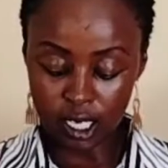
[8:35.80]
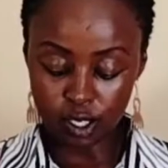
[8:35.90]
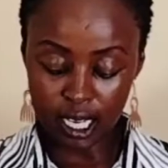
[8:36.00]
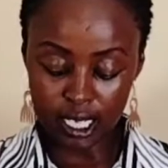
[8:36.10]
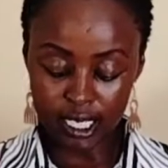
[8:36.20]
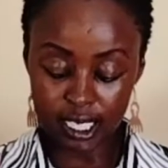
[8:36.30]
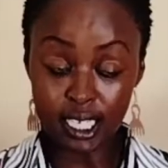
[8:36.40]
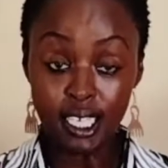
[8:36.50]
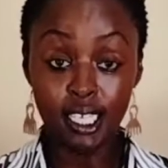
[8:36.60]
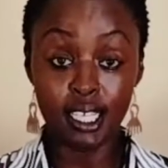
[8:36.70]
you can see,
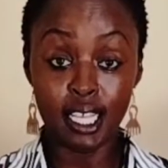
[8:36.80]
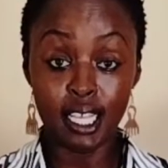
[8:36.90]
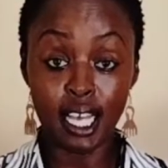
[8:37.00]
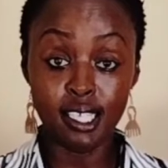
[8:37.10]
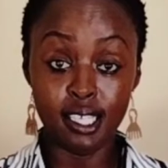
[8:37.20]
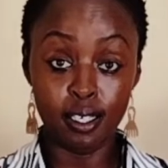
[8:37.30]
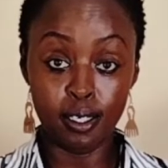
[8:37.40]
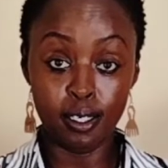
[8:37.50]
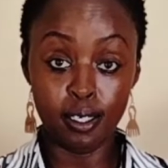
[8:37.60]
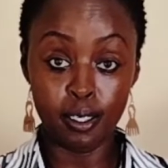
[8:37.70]
that's
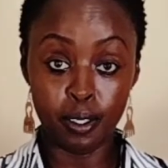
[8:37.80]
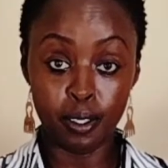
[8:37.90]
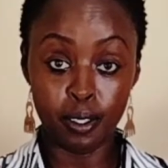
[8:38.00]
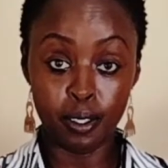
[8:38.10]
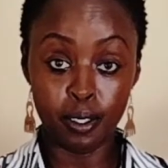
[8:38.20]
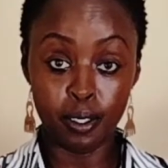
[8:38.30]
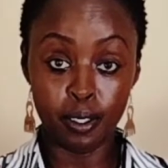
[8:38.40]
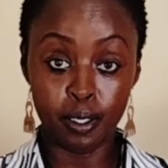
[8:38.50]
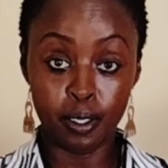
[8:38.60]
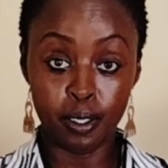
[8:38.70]
the
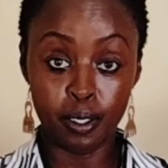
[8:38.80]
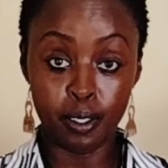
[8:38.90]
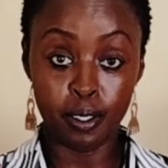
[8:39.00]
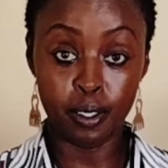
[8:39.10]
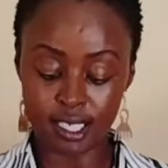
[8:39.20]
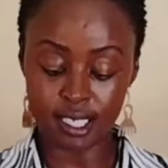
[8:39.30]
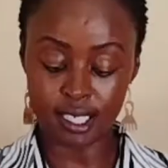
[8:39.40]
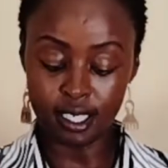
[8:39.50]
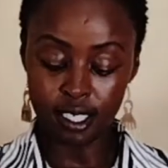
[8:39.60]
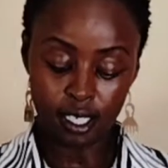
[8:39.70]
courgette
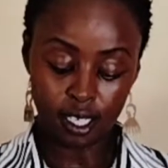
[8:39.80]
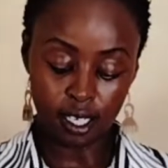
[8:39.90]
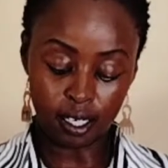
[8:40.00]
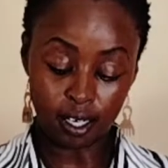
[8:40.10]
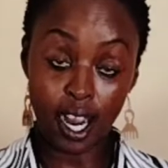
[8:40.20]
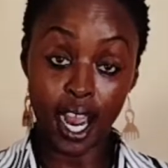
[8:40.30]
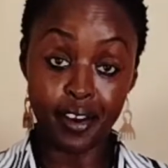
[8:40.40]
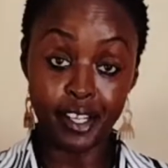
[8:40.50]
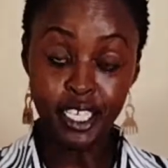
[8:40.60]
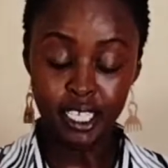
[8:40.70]

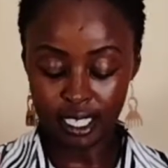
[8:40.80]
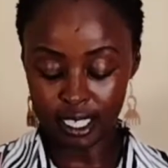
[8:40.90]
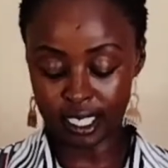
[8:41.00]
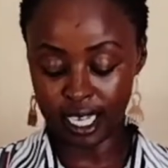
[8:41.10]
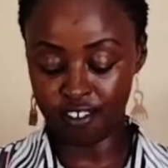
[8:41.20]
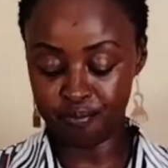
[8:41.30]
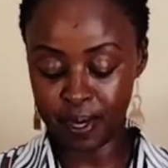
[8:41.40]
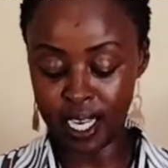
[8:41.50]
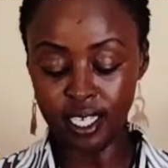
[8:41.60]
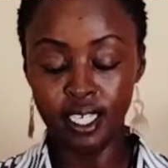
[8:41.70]
curry that I've
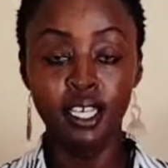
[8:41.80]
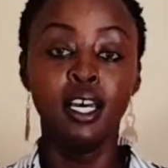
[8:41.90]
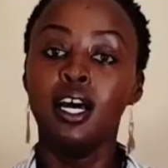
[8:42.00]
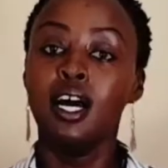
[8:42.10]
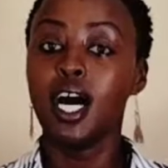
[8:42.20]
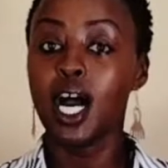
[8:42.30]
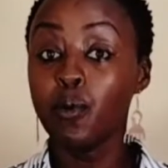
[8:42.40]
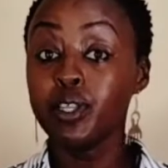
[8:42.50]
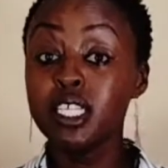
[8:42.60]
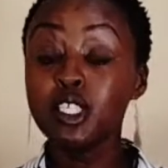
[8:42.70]
made. With
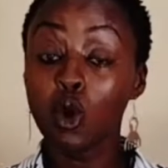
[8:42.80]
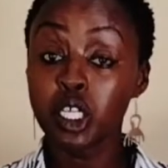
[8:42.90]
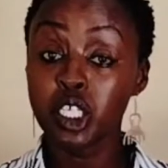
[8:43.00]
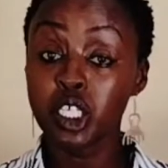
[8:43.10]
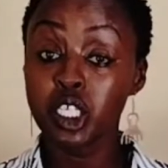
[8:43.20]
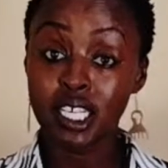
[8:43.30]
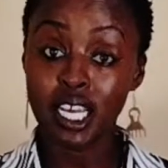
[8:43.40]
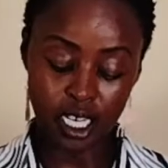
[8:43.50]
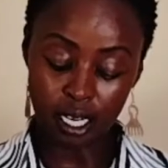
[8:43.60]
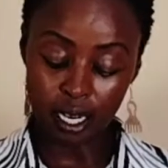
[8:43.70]
this courgette
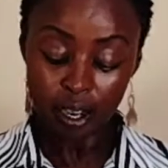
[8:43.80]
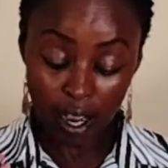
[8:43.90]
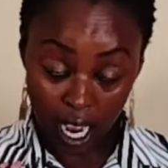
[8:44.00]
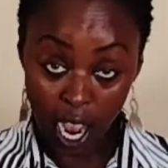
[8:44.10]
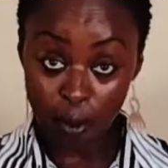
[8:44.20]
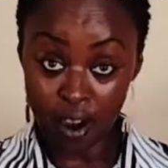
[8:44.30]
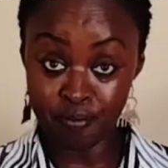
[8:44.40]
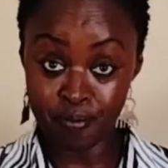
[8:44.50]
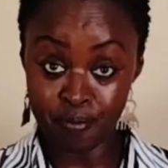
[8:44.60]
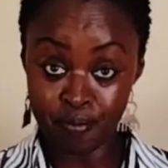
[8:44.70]
curry, how I've
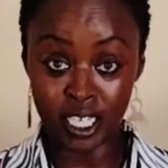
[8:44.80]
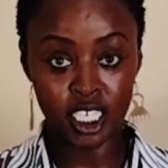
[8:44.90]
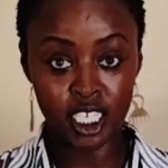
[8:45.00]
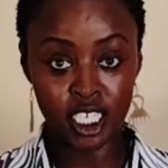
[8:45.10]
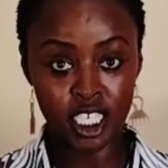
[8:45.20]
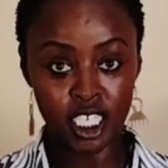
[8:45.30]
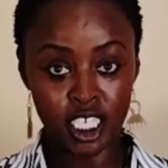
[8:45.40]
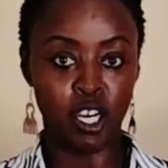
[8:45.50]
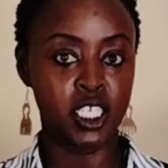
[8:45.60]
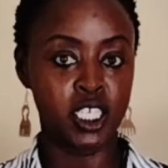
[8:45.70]
made it, as you have seen, I've
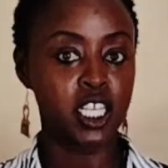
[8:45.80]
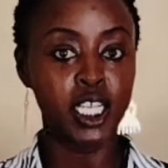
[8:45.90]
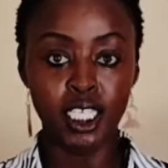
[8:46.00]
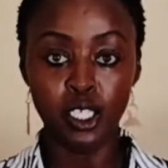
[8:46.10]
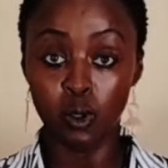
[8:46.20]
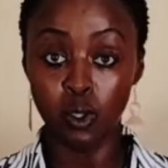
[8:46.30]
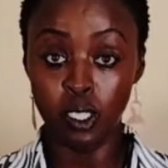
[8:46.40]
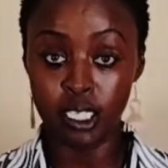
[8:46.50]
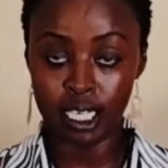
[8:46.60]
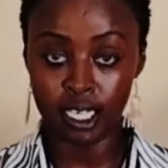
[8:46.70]
only done salt
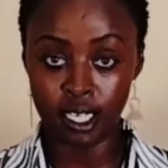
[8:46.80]
and